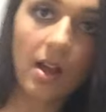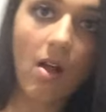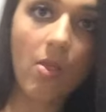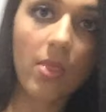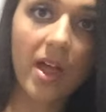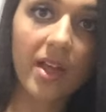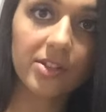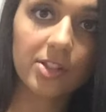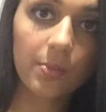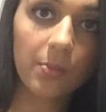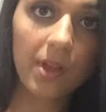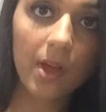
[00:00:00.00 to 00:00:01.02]
And then
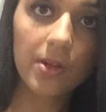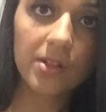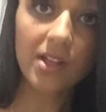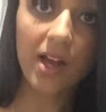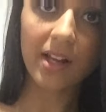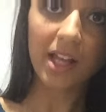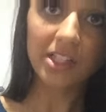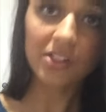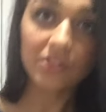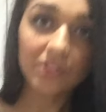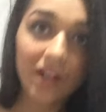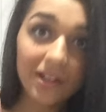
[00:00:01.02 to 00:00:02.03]
dip the other side and
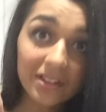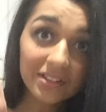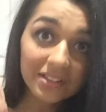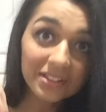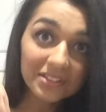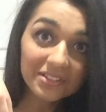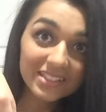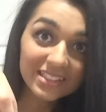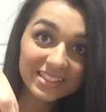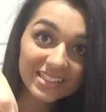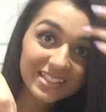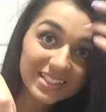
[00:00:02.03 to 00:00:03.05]
you've got a little
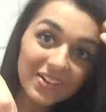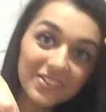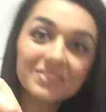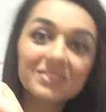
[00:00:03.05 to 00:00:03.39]
tuxedo.